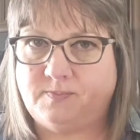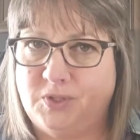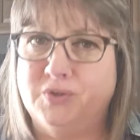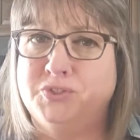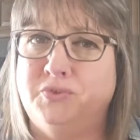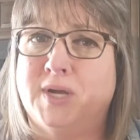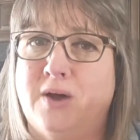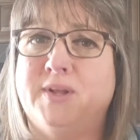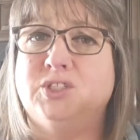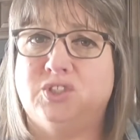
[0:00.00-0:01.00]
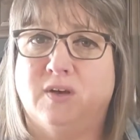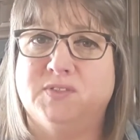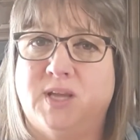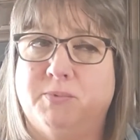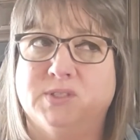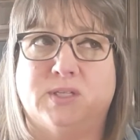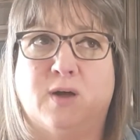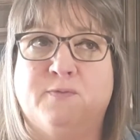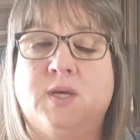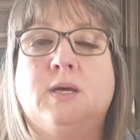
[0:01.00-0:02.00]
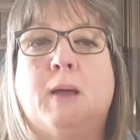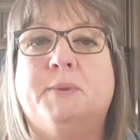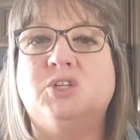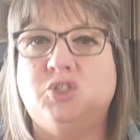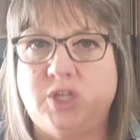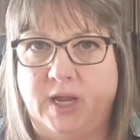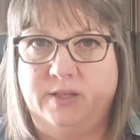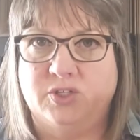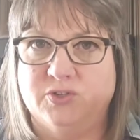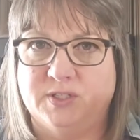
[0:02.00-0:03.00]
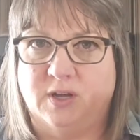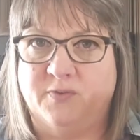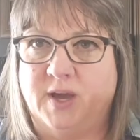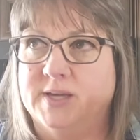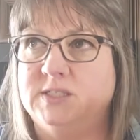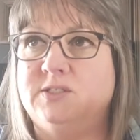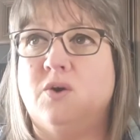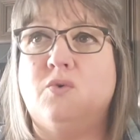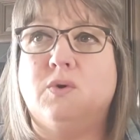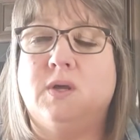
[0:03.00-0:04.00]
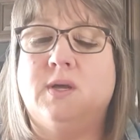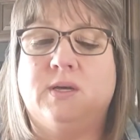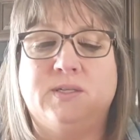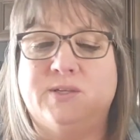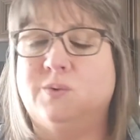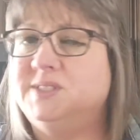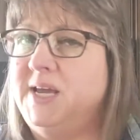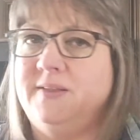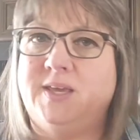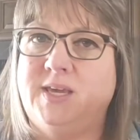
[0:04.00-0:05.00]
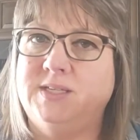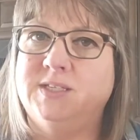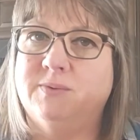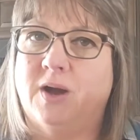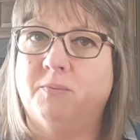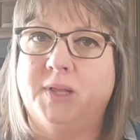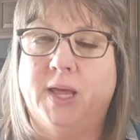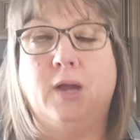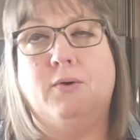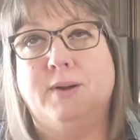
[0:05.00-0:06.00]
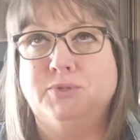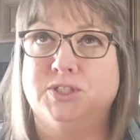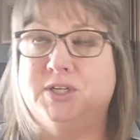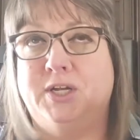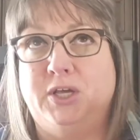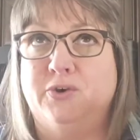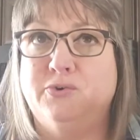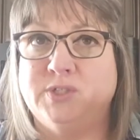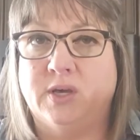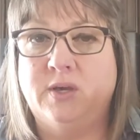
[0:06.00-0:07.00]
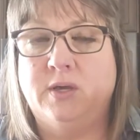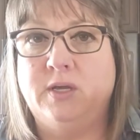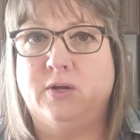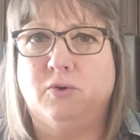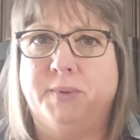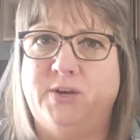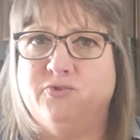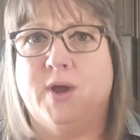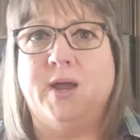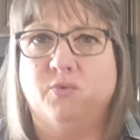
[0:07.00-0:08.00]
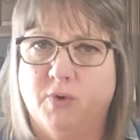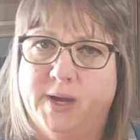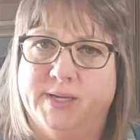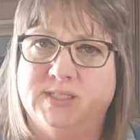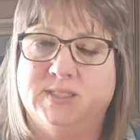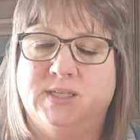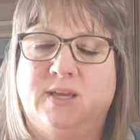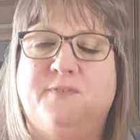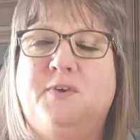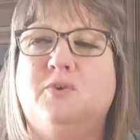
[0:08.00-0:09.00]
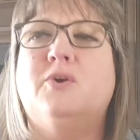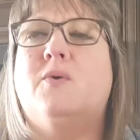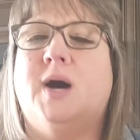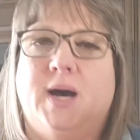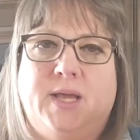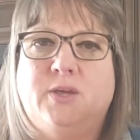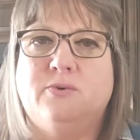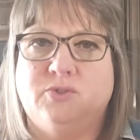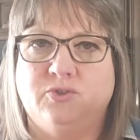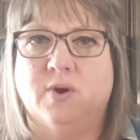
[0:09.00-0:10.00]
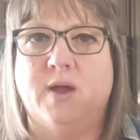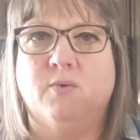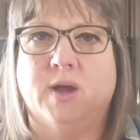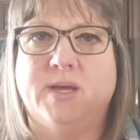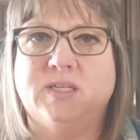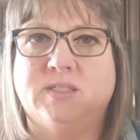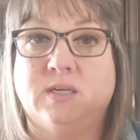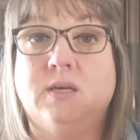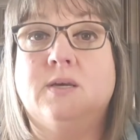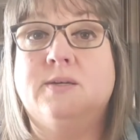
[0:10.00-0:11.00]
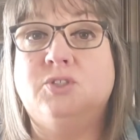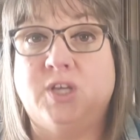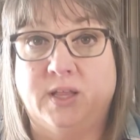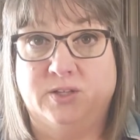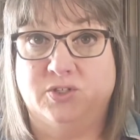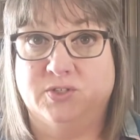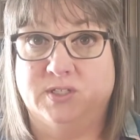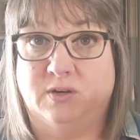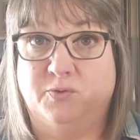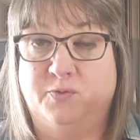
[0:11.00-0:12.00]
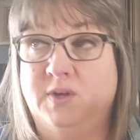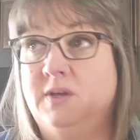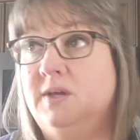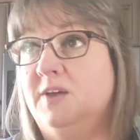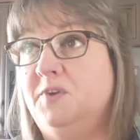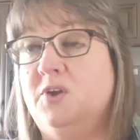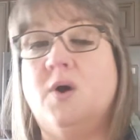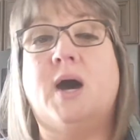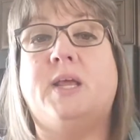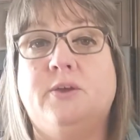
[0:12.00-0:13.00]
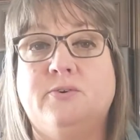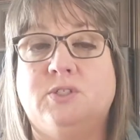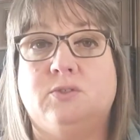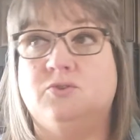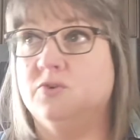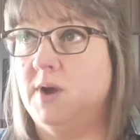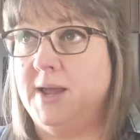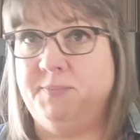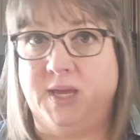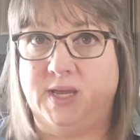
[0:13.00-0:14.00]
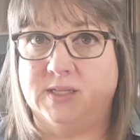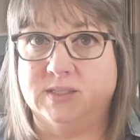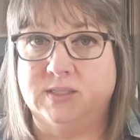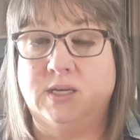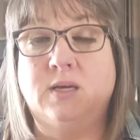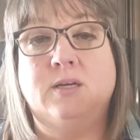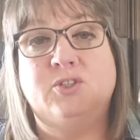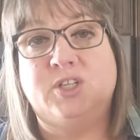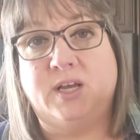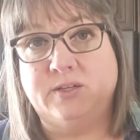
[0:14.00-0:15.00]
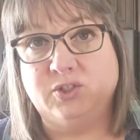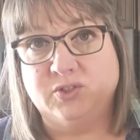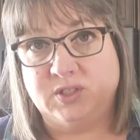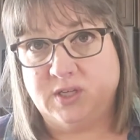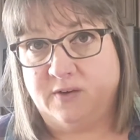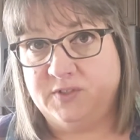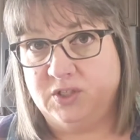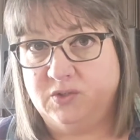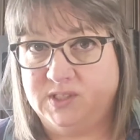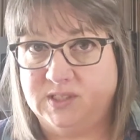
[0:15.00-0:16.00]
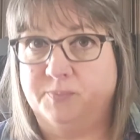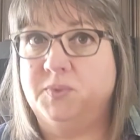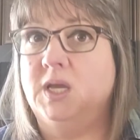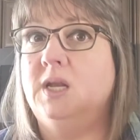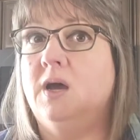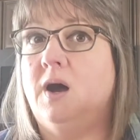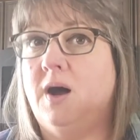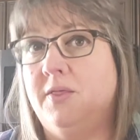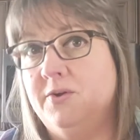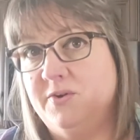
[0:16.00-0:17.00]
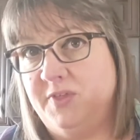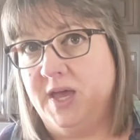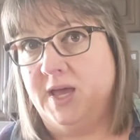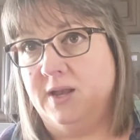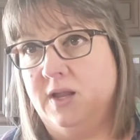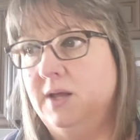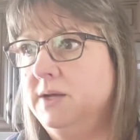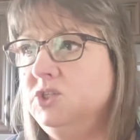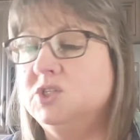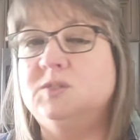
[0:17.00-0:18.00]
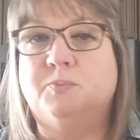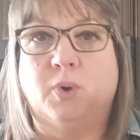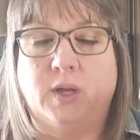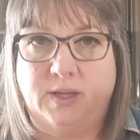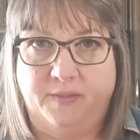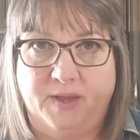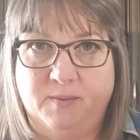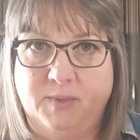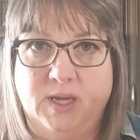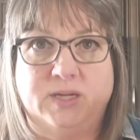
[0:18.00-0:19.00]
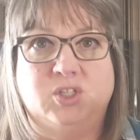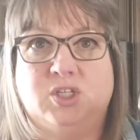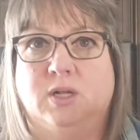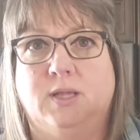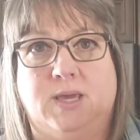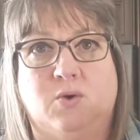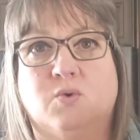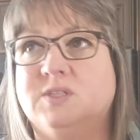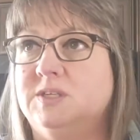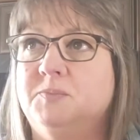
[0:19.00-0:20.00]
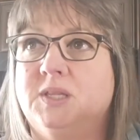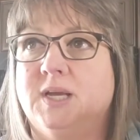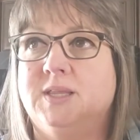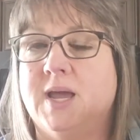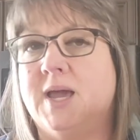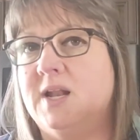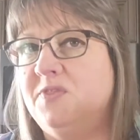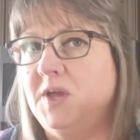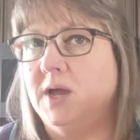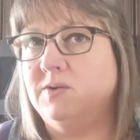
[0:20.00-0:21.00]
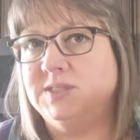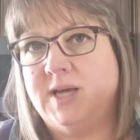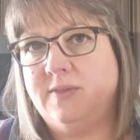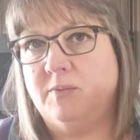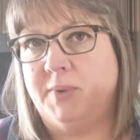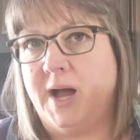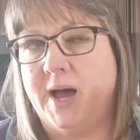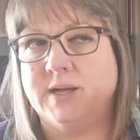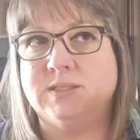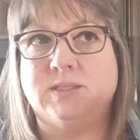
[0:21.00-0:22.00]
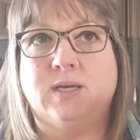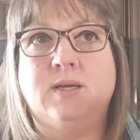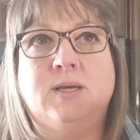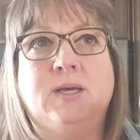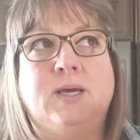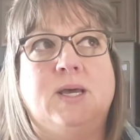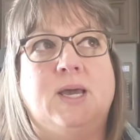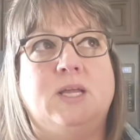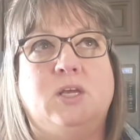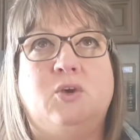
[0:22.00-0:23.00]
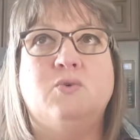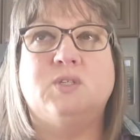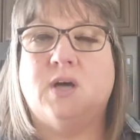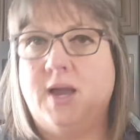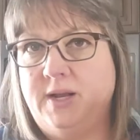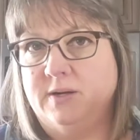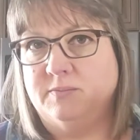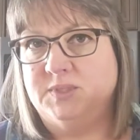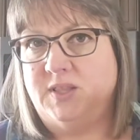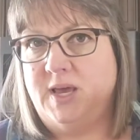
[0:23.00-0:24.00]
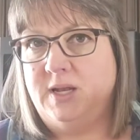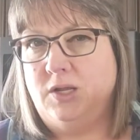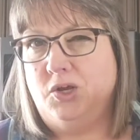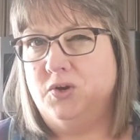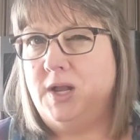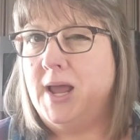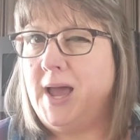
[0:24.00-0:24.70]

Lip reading: those do count as shelf-stable stuff, but challenge yourself, guys. Don't take the easy route and be like, oh, I'm just going to use, you know, my dried rice. If you know how to use dry rice, challenge yourself. If you know how to use dry beans, challenge yourself to do something other than just boiling them in a chili or something like that. Kind of think outside the box and use items that you